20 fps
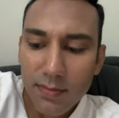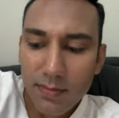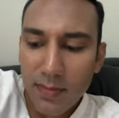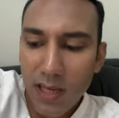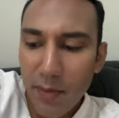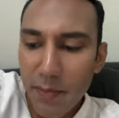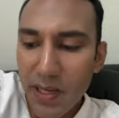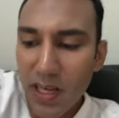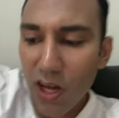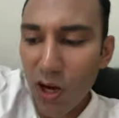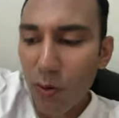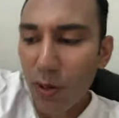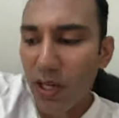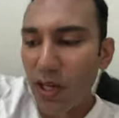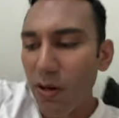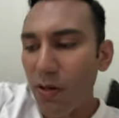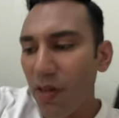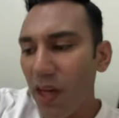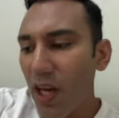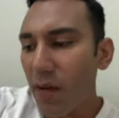Let me know what
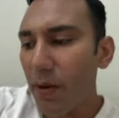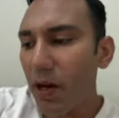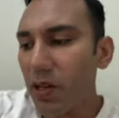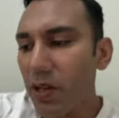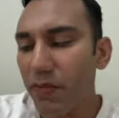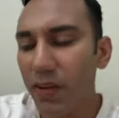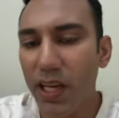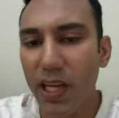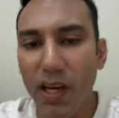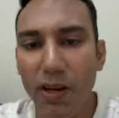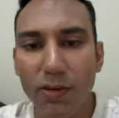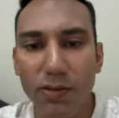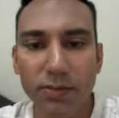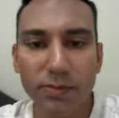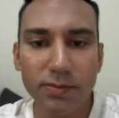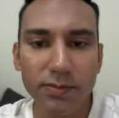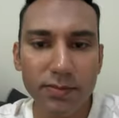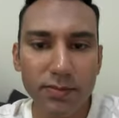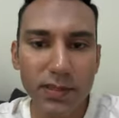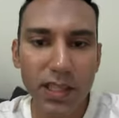you think about the video
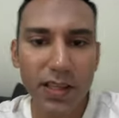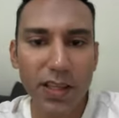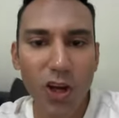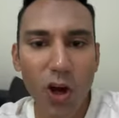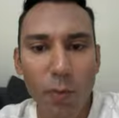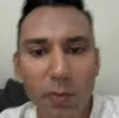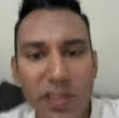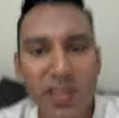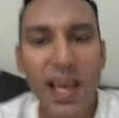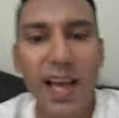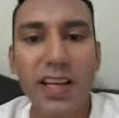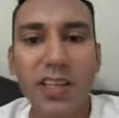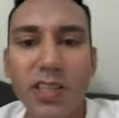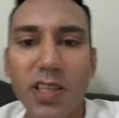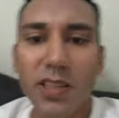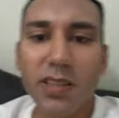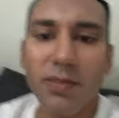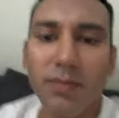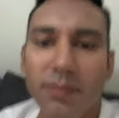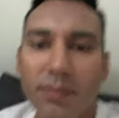in the comment
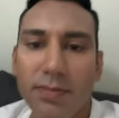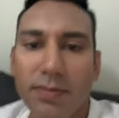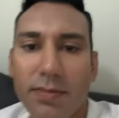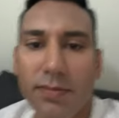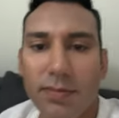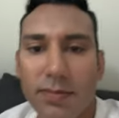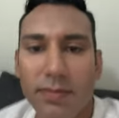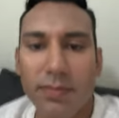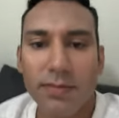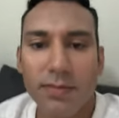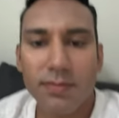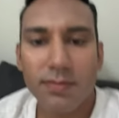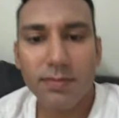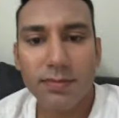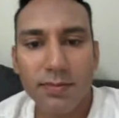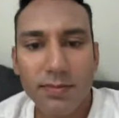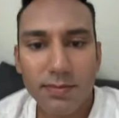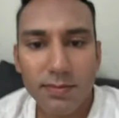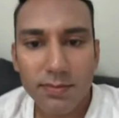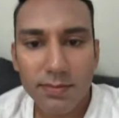section.
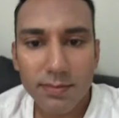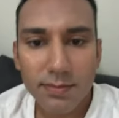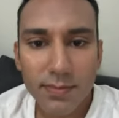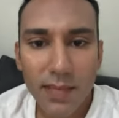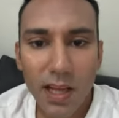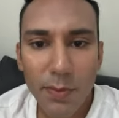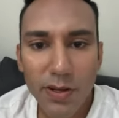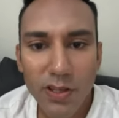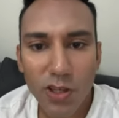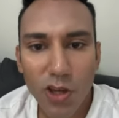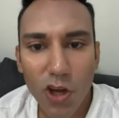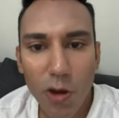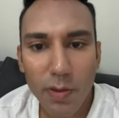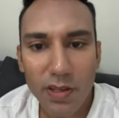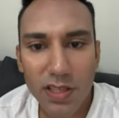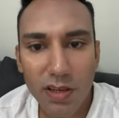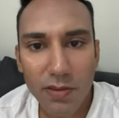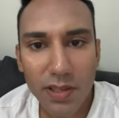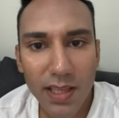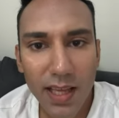I read your
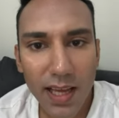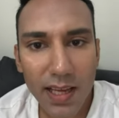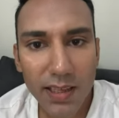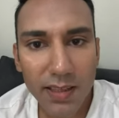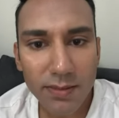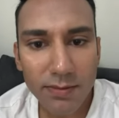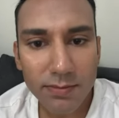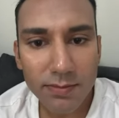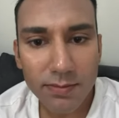comments every day.